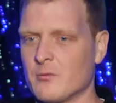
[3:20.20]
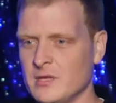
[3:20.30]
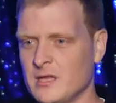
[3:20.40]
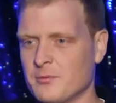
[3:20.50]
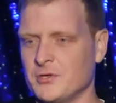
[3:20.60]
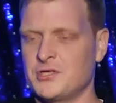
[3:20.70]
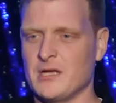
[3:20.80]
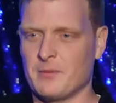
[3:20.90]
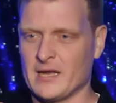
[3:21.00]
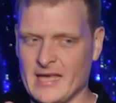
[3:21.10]
I really
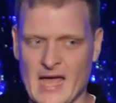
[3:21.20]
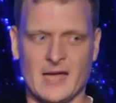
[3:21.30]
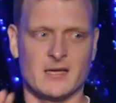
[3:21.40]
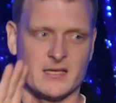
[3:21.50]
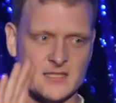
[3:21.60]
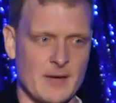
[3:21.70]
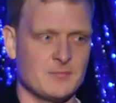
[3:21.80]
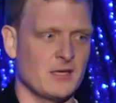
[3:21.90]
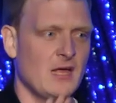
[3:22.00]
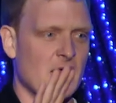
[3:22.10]
appreciate it, but I can't
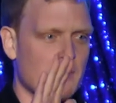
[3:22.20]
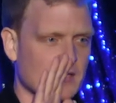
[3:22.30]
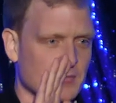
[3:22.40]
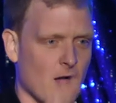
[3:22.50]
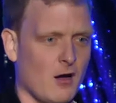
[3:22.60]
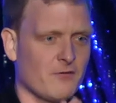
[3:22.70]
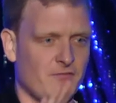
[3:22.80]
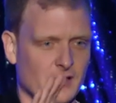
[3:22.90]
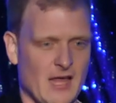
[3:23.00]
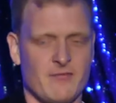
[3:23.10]
accept it. It makes my heart
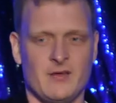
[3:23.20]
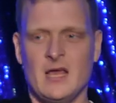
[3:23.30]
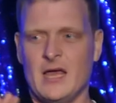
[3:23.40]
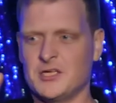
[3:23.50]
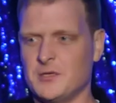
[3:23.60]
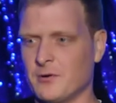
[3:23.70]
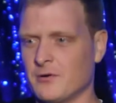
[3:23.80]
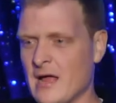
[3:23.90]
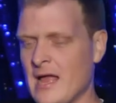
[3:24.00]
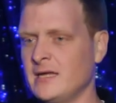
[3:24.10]
feel heavy. And she put
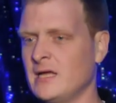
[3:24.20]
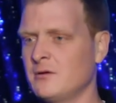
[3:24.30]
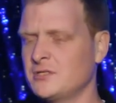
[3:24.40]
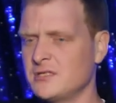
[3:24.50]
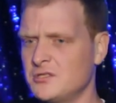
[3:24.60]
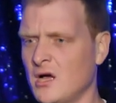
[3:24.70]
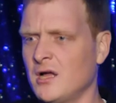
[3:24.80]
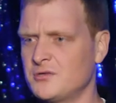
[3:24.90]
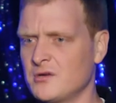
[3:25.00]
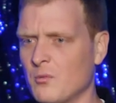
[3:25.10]
her hand out, and she said,
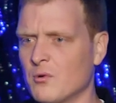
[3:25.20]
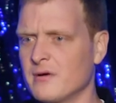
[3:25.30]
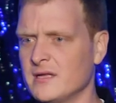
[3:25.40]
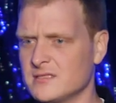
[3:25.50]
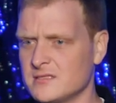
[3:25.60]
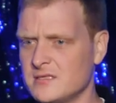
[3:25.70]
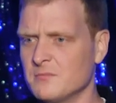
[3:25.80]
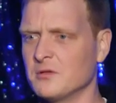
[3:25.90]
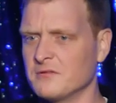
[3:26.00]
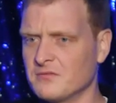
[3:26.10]
John, do not worry. It's a
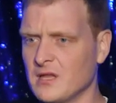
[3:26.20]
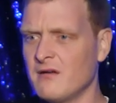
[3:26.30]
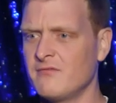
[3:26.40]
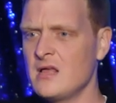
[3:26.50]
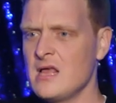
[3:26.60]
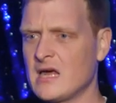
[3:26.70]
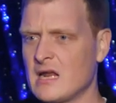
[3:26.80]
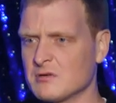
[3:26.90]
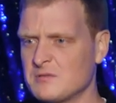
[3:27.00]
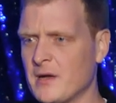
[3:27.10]
symbol of love, and
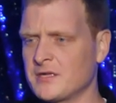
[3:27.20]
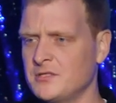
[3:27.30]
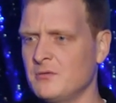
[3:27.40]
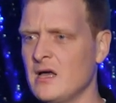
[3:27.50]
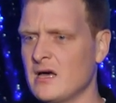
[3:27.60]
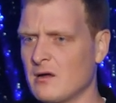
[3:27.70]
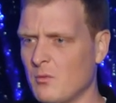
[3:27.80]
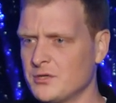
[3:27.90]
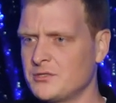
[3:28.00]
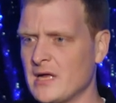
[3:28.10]
I respect you, and I
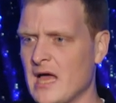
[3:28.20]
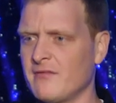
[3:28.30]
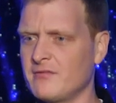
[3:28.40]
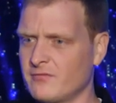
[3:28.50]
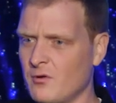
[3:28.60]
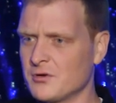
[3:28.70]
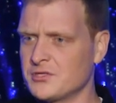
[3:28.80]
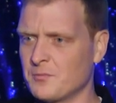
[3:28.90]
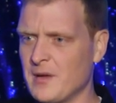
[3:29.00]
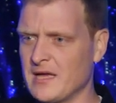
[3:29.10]
want you to have it. Of
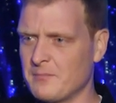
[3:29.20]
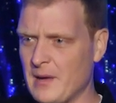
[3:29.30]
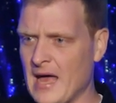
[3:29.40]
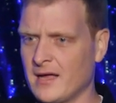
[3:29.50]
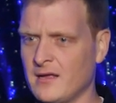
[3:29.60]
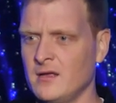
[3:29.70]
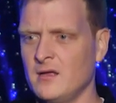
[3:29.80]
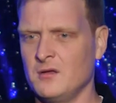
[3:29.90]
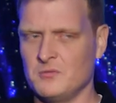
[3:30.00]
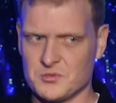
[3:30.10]
course you'll pay it back,
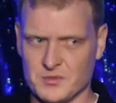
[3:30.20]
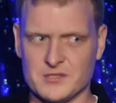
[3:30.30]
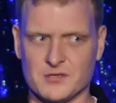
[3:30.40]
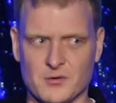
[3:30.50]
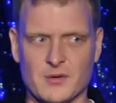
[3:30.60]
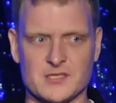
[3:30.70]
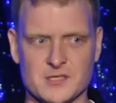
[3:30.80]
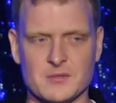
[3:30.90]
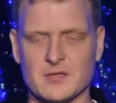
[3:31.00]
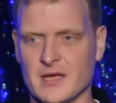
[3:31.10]
which really took away
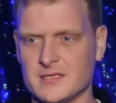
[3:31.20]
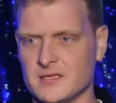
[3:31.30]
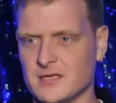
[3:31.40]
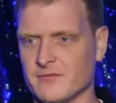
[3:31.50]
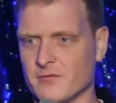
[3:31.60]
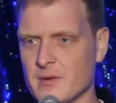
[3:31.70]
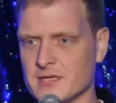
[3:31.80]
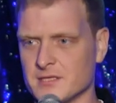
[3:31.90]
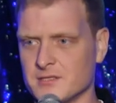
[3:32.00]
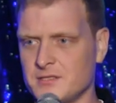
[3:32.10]
some of the nicety of her
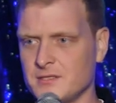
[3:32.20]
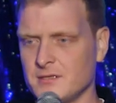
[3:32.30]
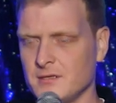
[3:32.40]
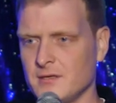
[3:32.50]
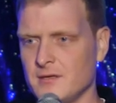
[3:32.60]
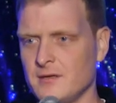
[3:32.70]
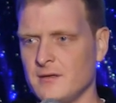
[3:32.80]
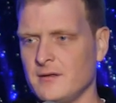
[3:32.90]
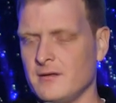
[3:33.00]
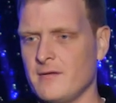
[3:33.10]
message.
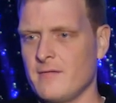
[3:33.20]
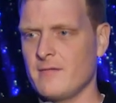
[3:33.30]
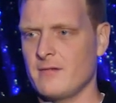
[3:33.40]
I